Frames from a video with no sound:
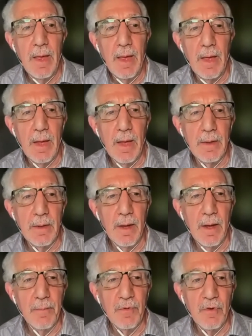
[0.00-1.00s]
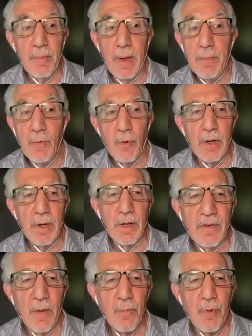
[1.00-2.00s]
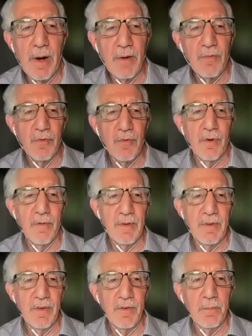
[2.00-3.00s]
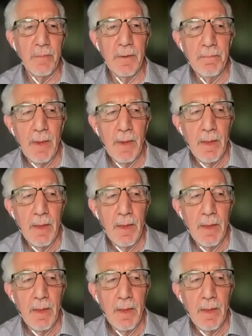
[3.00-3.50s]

And so maybe working on products or services, but